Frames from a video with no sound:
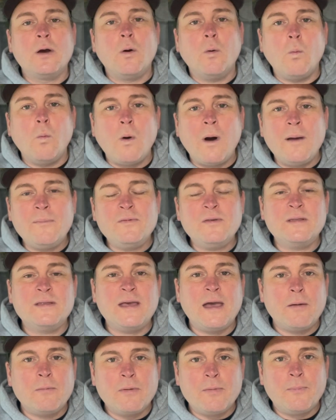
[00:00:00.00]
wipes it
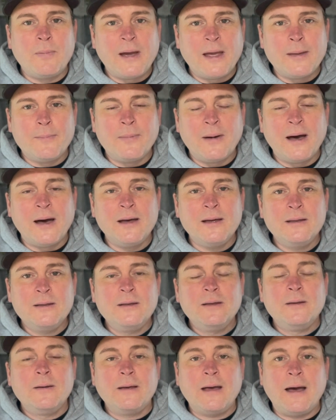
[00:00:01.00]
down with paper
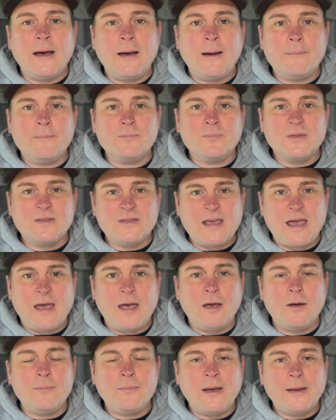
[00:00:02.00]

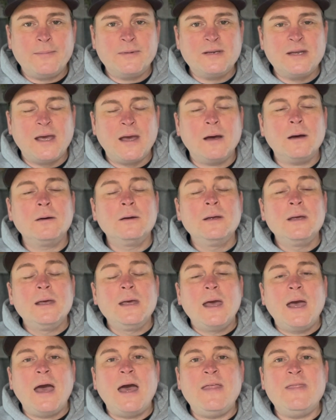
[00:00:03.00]
towel,
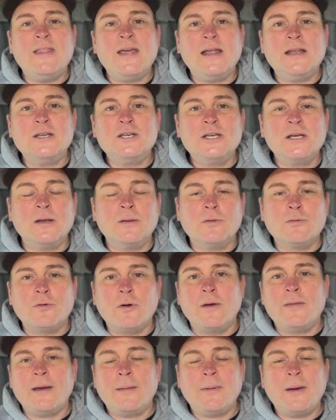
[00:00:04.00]
and then she can
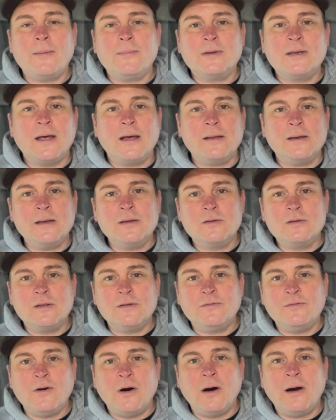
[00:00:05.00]
throw that paper towel into the
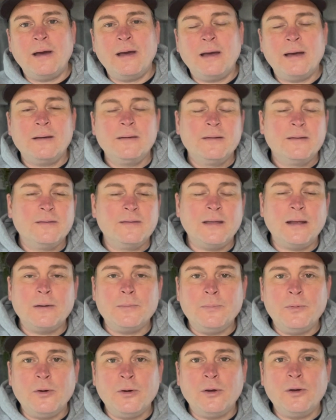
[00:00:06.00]
fire. That'll
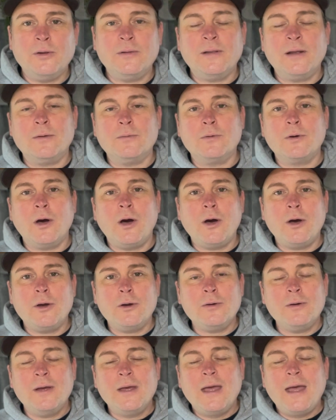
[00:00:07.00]
burn, that'll
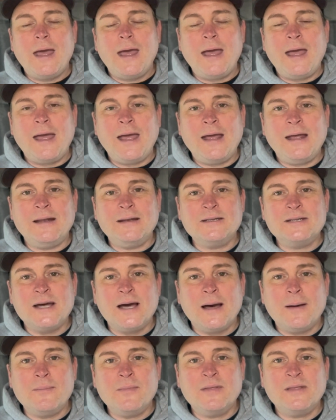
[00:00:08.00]
go, and
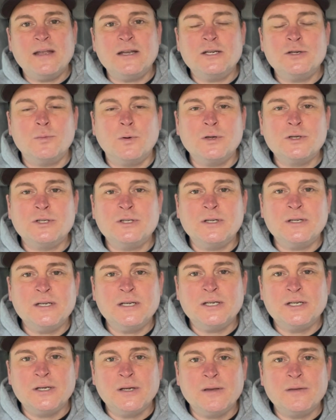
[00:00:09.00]
then she washes the
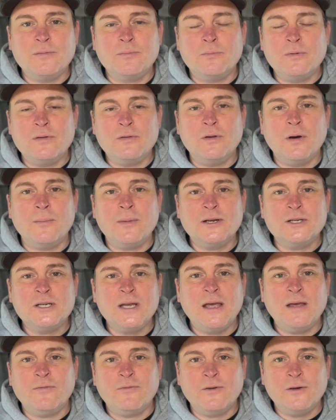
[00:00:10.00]
dishes with not much
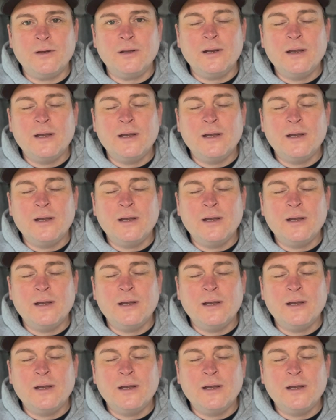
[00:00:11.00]
effort,